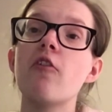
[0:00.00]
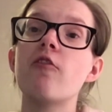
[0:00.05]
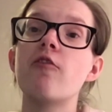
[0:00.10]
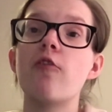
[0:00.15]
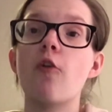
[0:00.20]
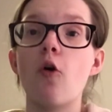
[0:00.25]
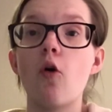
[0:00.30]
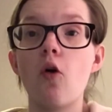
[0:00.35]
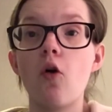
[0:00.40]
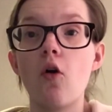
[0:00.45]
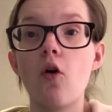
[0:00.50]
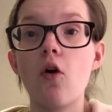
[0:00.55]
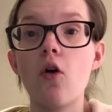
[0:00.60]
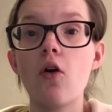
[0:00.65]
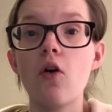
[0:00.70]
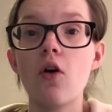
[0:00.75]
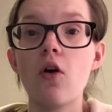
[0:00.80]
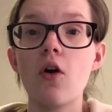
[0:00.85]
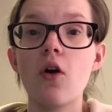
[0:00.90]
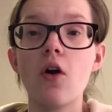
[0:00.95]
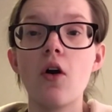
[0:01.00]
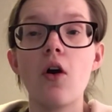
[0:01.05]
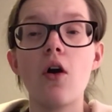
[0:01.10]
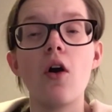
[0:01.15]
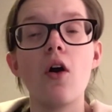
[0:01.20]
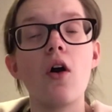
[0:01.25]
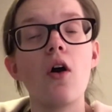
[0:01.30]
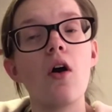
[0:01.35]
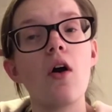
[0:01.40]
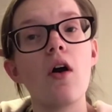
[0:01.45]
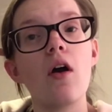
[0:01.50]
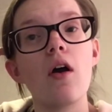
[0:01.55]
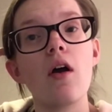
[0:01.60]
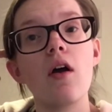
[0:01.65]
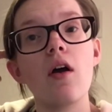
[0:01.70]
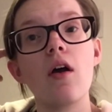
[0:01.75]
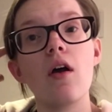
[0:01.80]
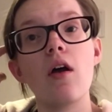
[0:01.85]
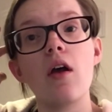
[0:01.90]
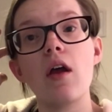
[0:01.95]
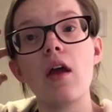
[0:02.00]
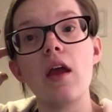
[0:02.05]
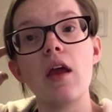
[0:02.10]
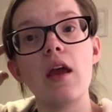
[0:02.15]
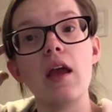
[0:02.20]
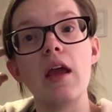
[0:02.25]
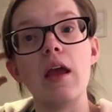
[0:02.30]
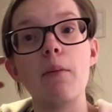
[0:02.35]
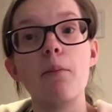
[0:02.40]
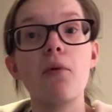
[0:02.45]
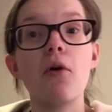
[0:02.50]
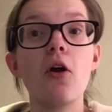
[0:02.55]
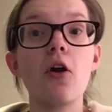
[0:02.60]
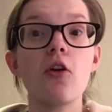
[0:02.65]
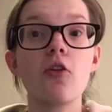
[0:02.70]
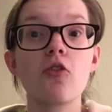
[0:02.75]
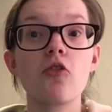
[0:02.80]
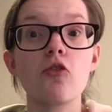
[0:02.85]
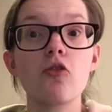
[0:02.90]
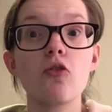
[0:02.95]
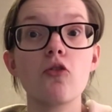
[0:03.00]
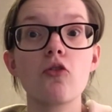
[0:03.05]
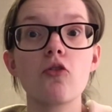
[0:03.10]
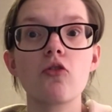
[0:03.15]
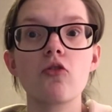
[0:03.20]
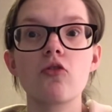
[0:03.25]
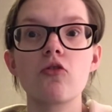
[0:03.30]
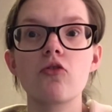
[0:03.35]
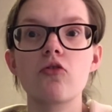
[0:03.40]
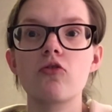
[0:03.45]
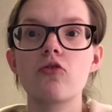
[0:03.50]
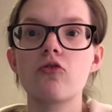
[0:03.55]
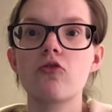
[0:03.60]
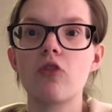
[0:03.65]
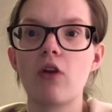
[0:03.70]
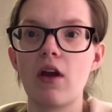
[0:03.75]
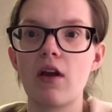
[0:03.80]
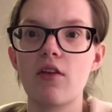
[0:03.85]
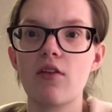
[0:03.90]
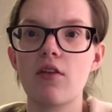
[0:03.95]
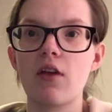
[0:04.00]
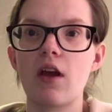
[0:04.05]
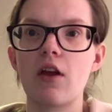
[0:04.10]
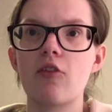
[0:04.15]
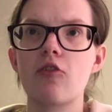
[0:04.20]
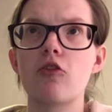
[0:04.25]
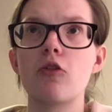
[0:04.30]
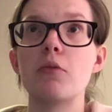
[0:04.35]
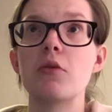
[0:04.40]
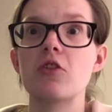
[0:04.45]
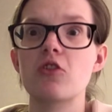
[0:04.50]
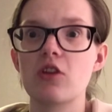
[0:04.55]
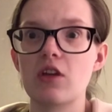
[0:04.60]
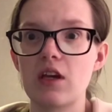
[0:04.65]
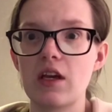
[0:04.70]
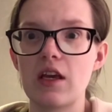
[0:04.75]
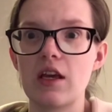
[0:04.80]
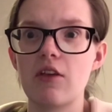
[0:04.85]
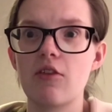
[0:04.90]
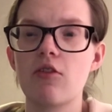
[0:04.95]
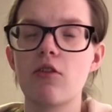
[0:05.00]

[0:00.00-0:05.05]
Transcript: 4, it puts your stress at so much ease.